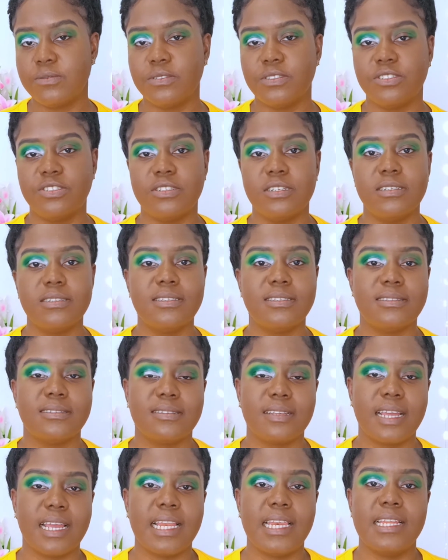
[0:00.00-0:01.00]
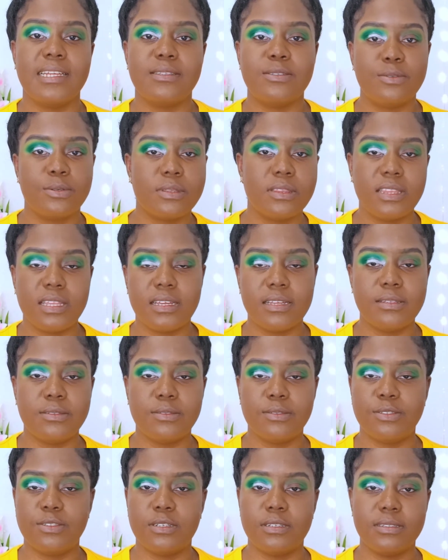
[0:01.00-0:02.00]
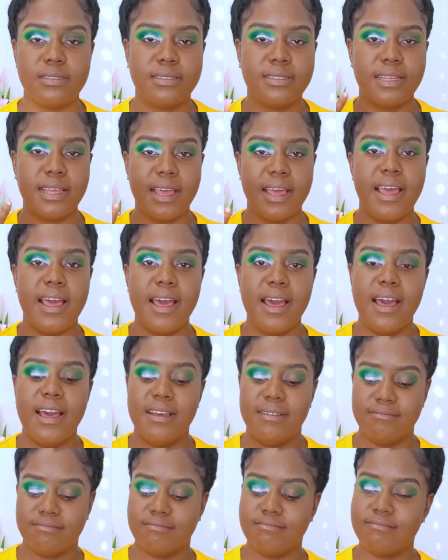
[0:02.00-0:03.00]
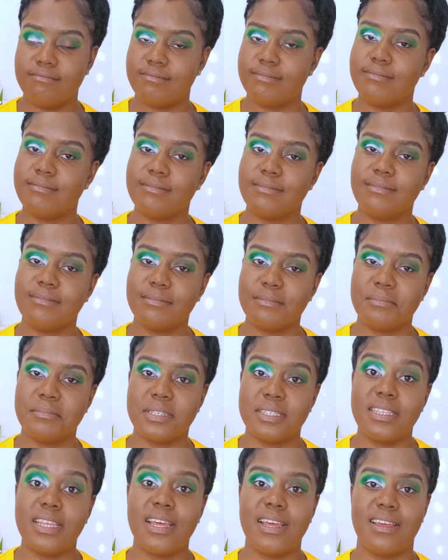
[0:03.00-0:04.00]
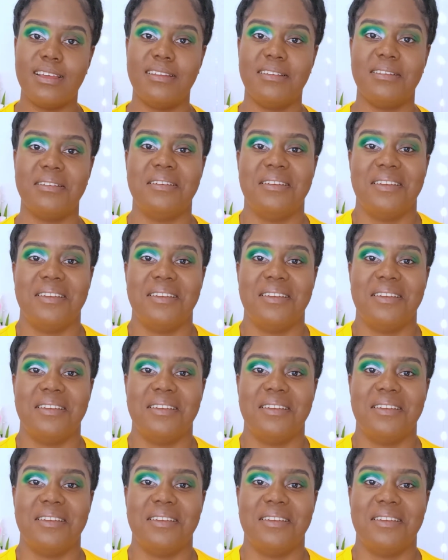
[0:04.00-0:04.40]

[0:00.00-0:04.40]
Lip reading: crease, just a little thing to just be there.